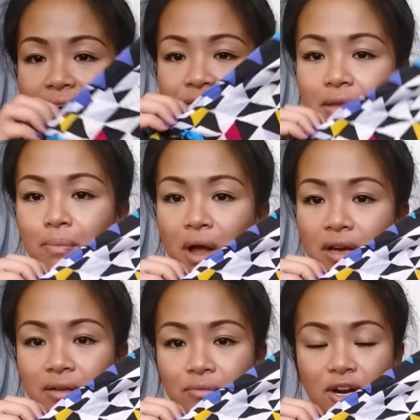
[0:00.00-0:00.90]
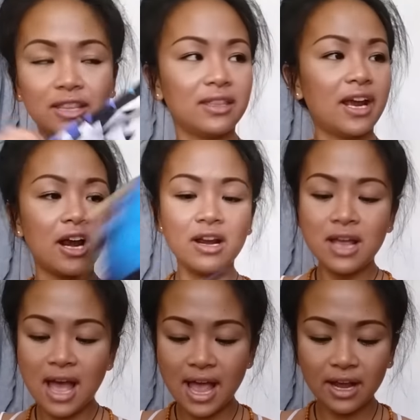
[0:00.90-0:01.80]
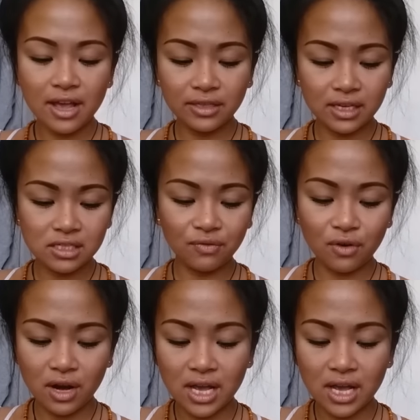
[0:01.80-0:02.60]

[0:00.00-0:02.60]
at the bottom right there. I got this for